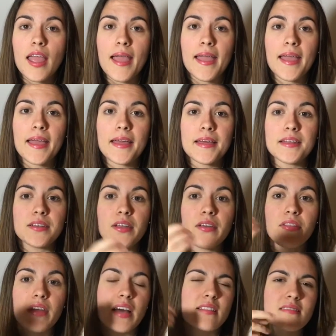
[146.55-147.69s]
And
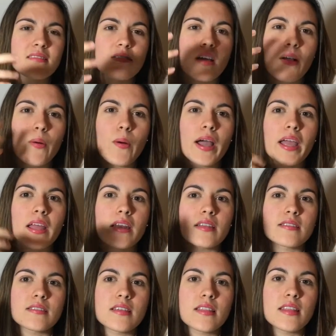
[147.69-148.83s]
that's
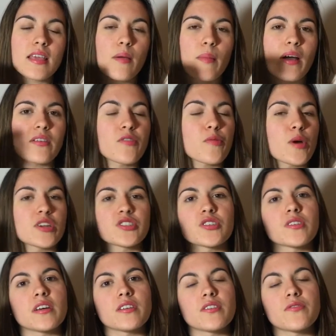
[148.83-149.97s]
quite the amount of pressure
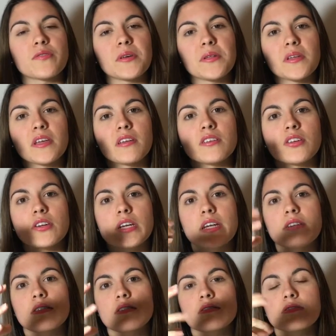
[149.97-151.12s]
that you're feeling in your
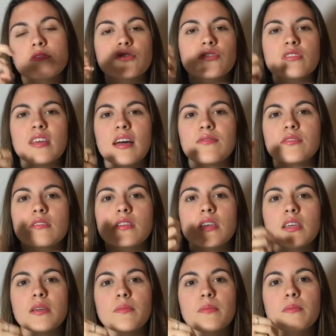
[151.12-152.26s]
ears. You just have to
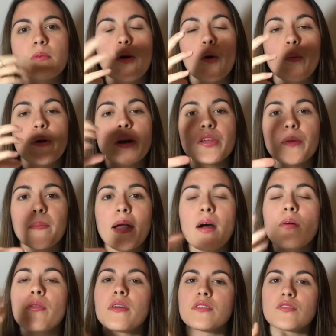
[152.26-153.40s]
keep opening your
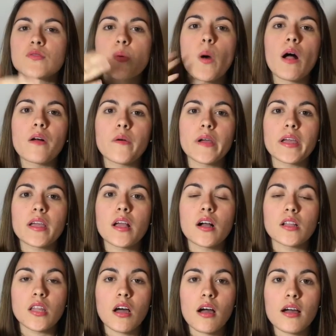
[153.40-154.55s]
mouth and swallowing a
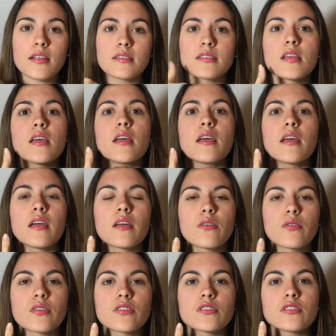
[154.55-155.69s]
lot in
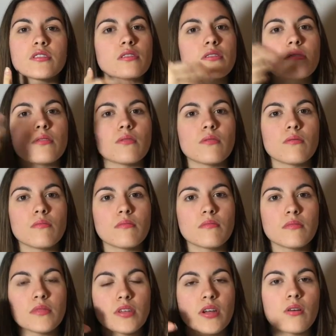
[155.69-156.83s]
order to,
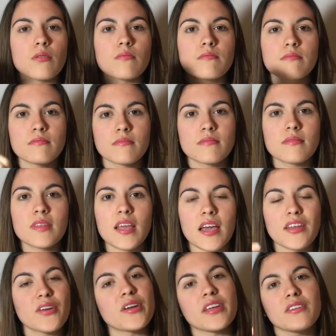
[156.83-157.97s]
you know, get
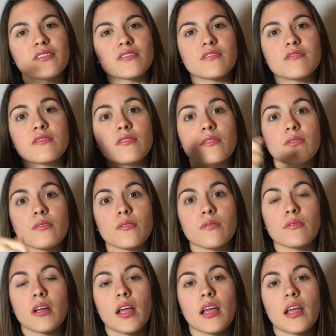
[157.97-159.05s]
your ears to